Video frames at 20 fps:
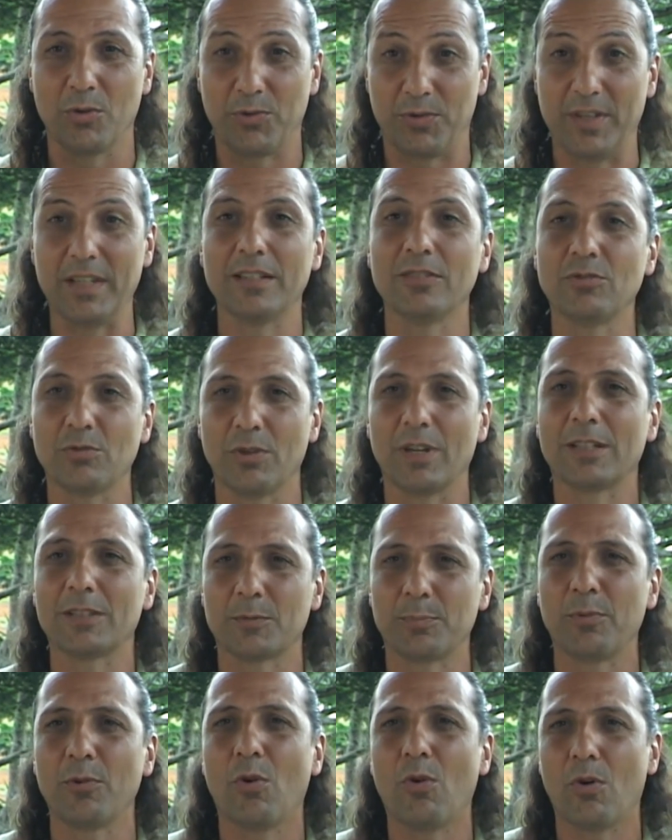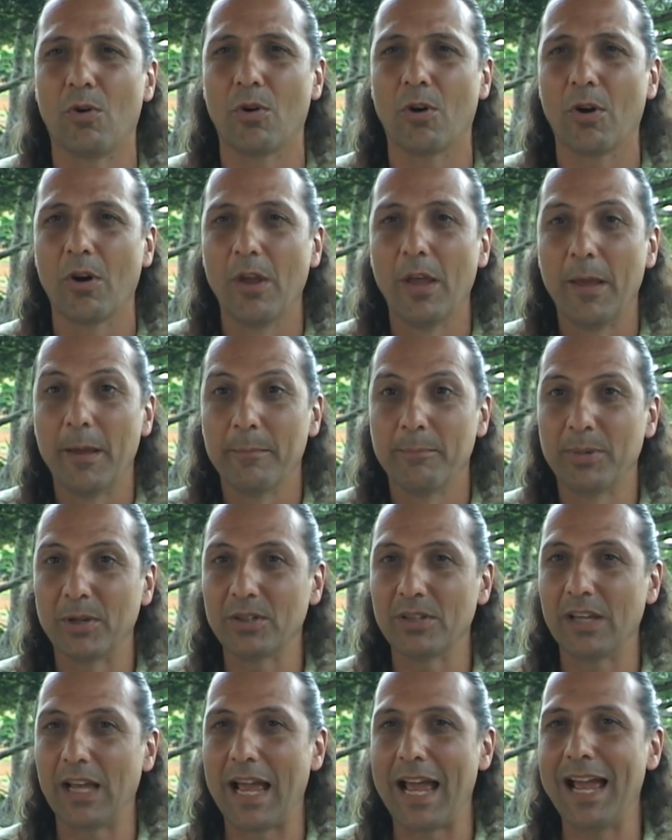thing to explore,
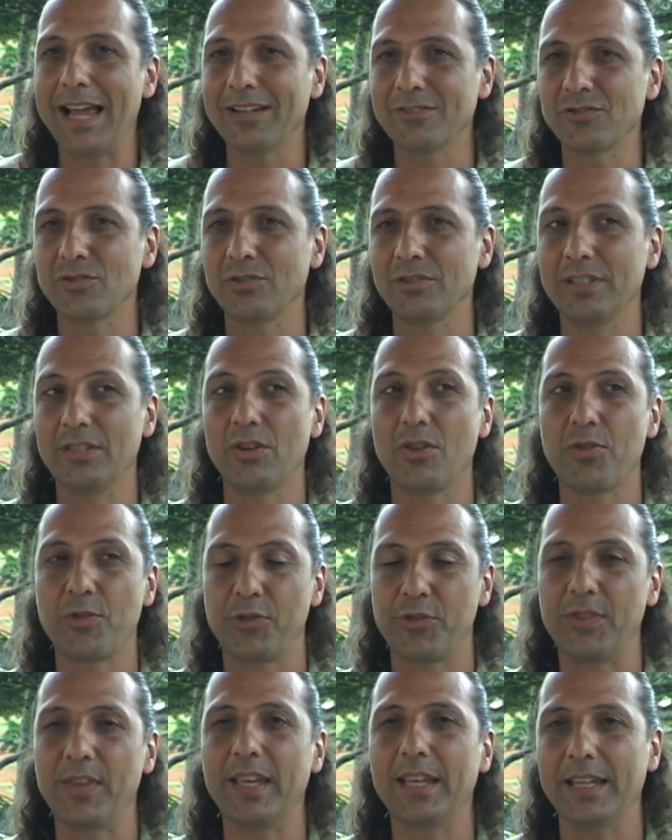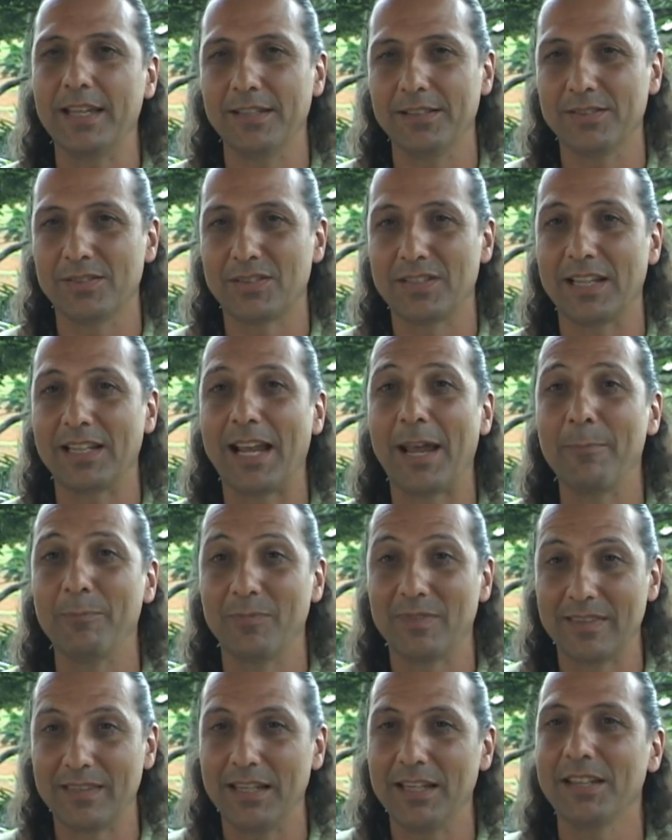but actually the things that I'm
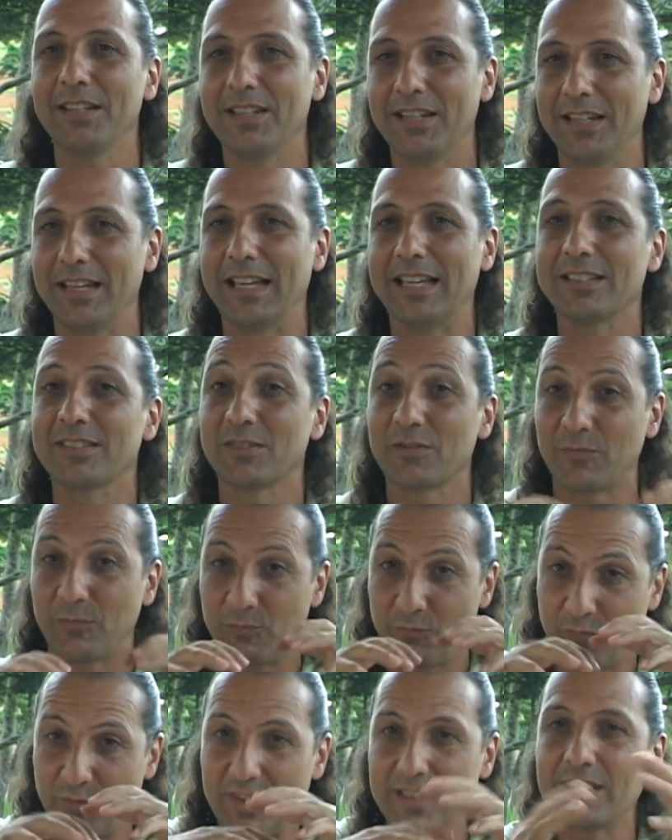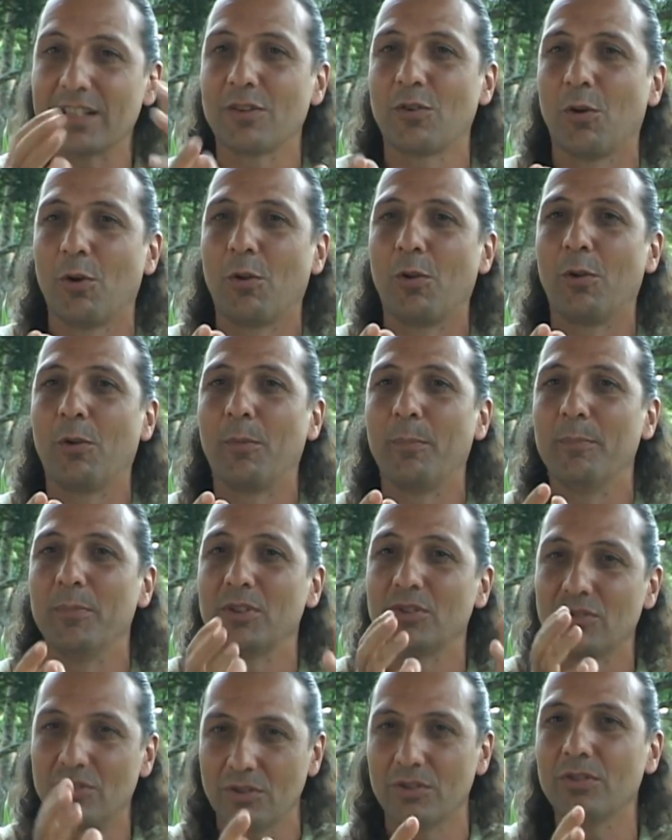thinking as physical
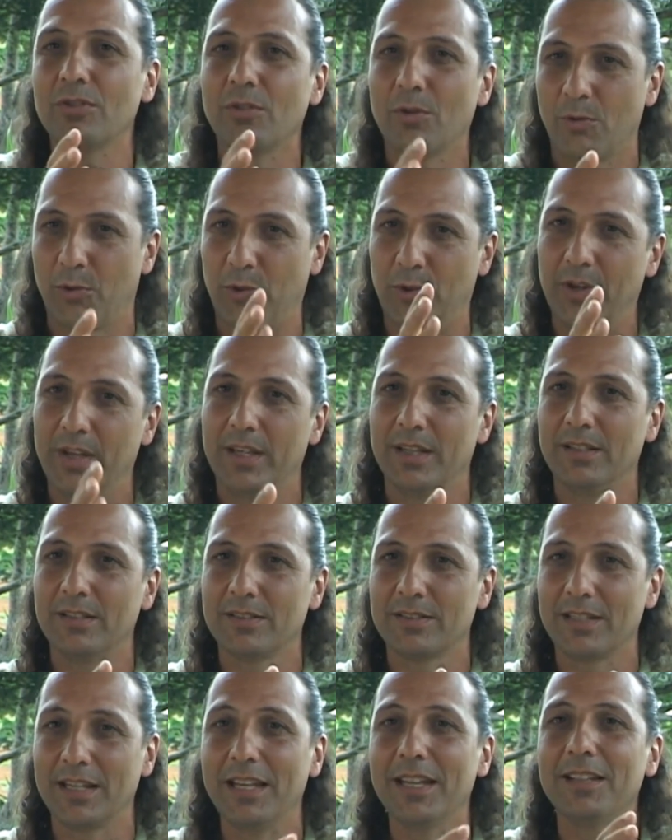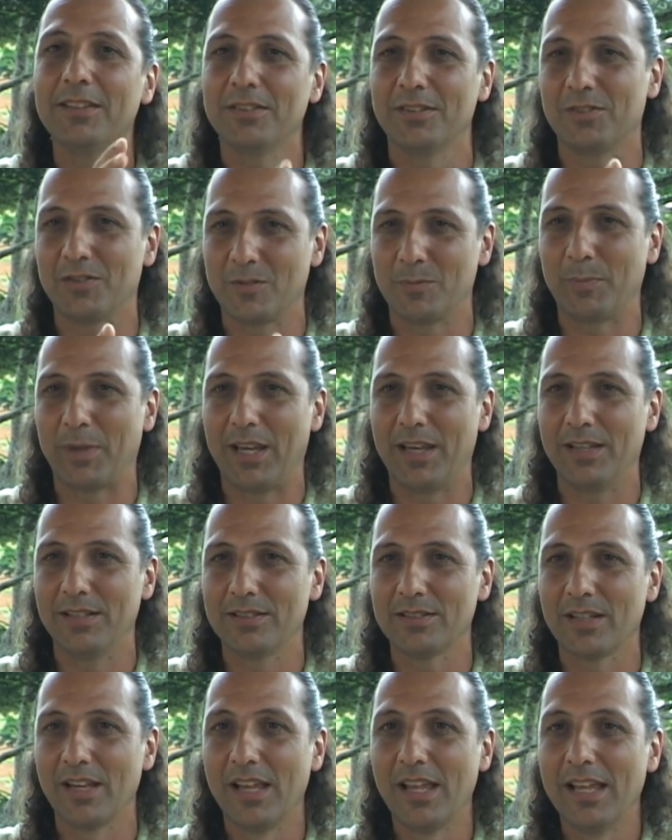material things in the
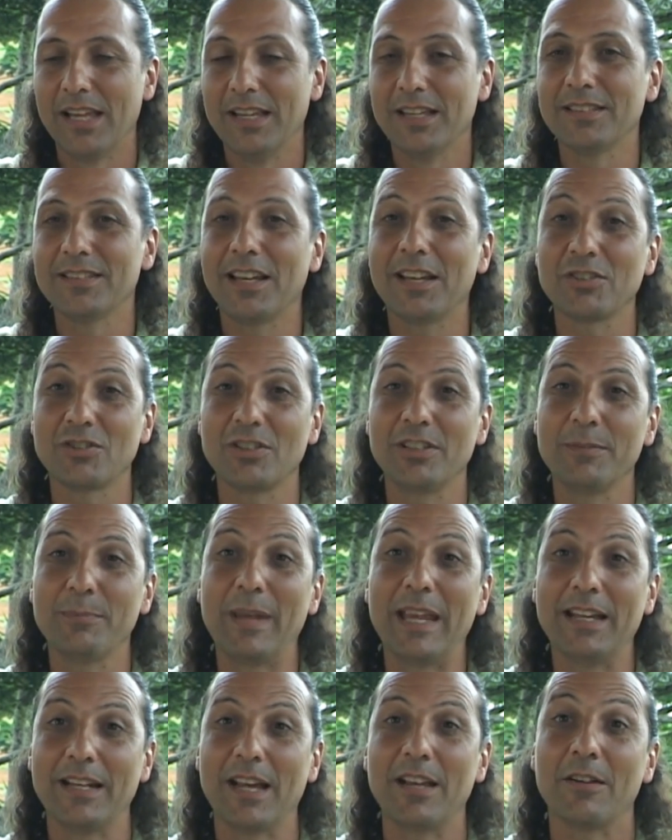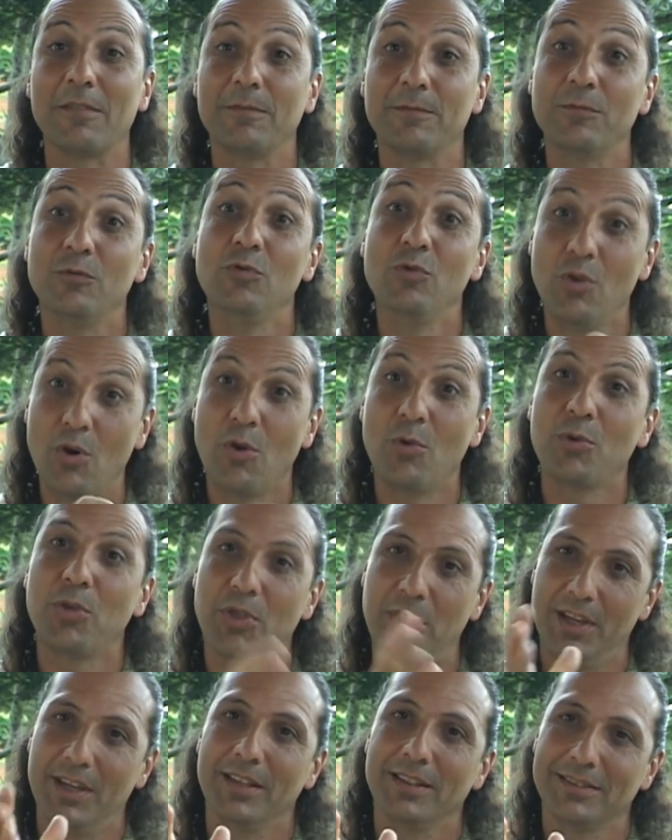space is actually made out of no
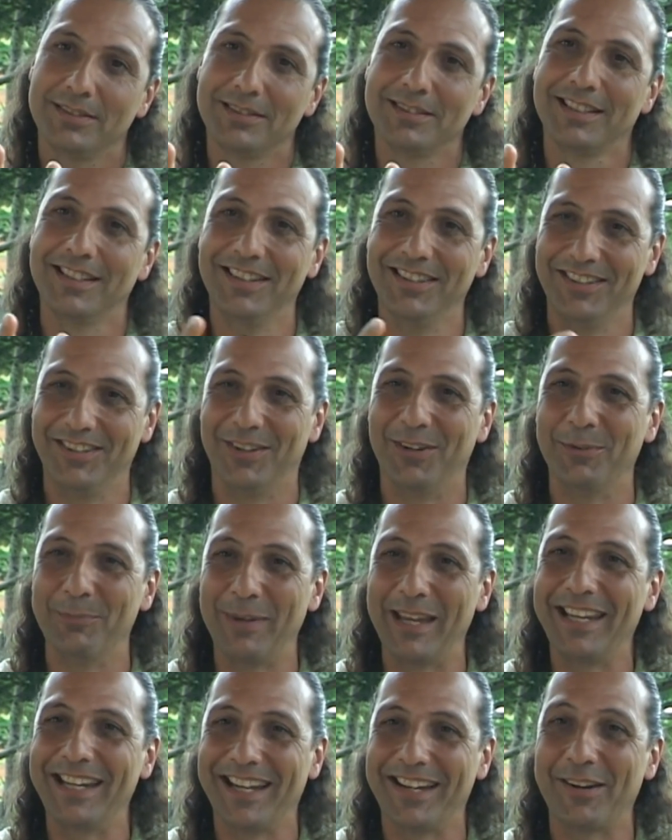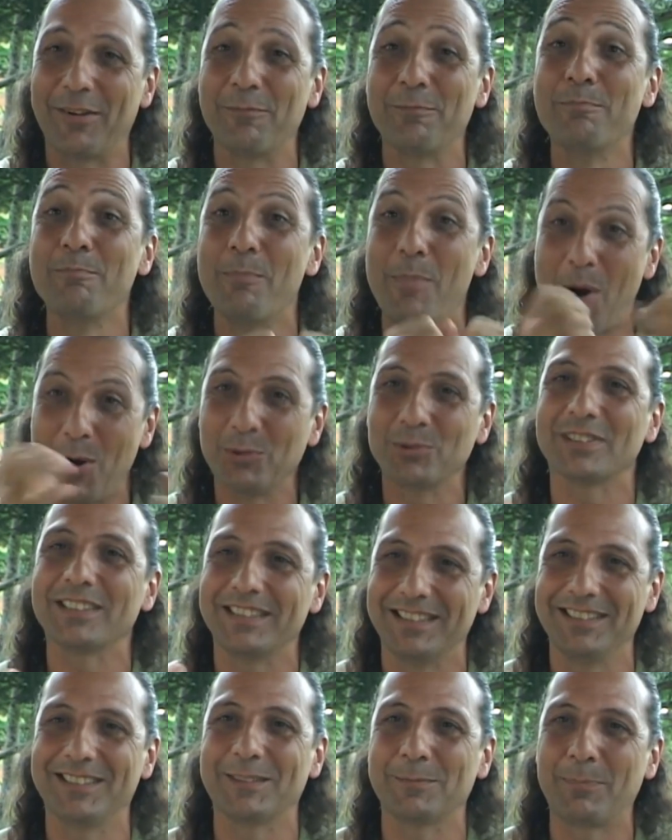things, made out of
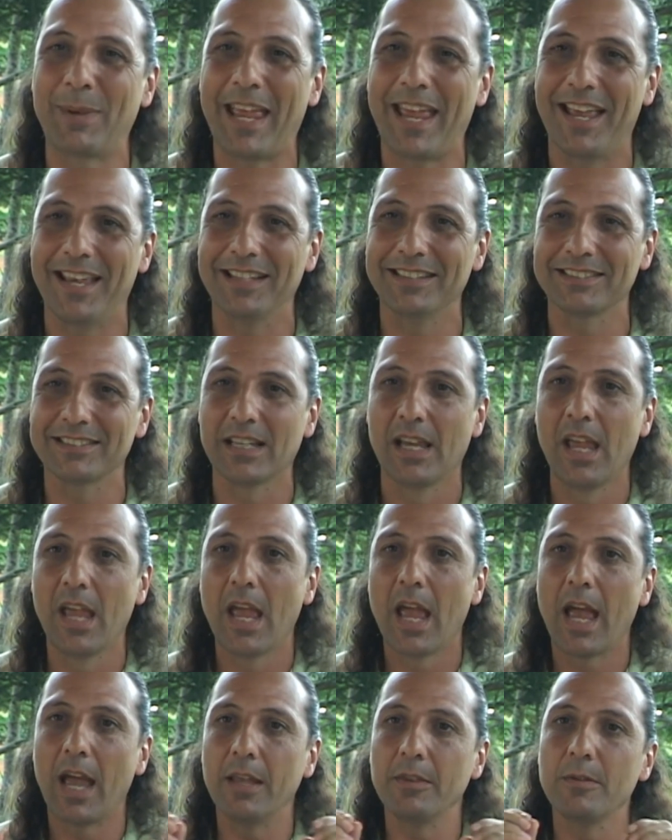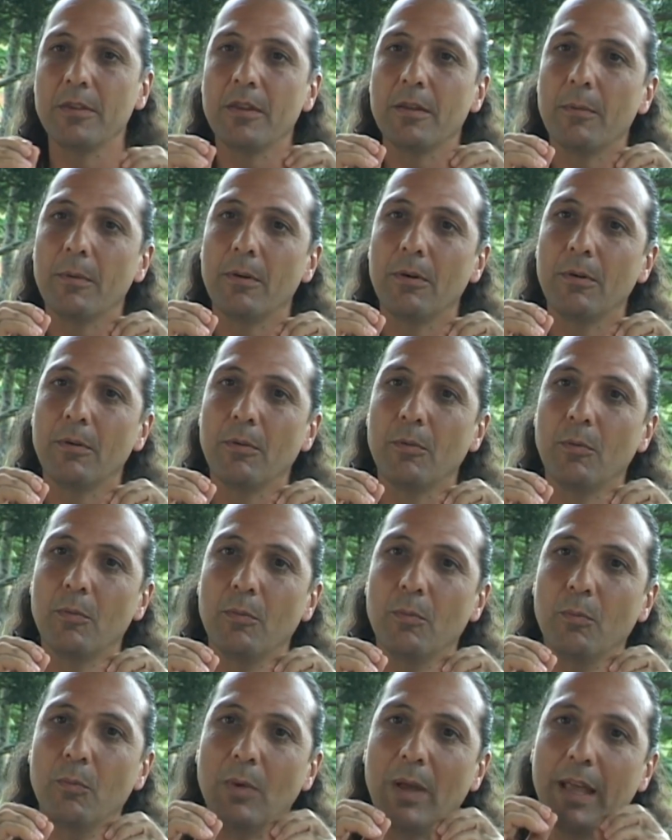mostly space. And
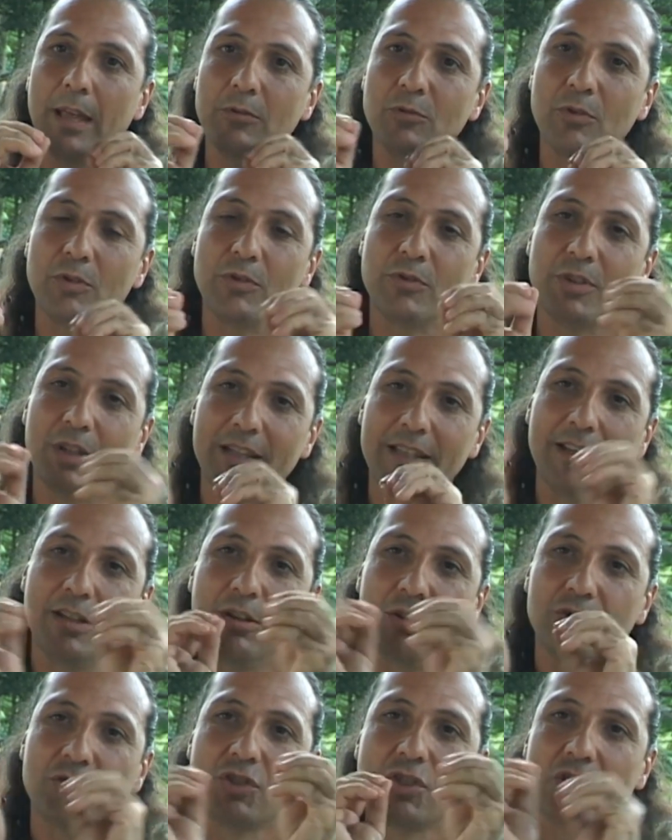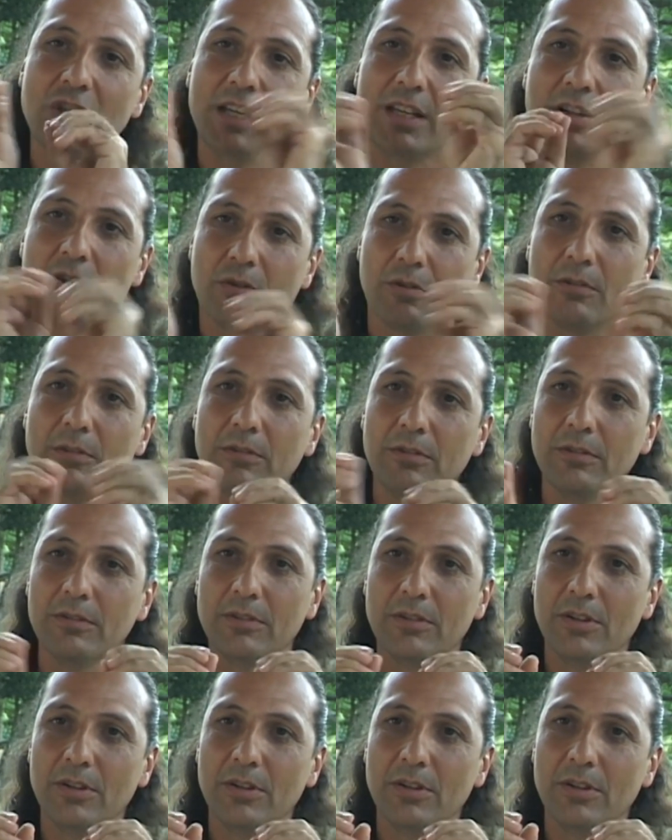the little jiggle,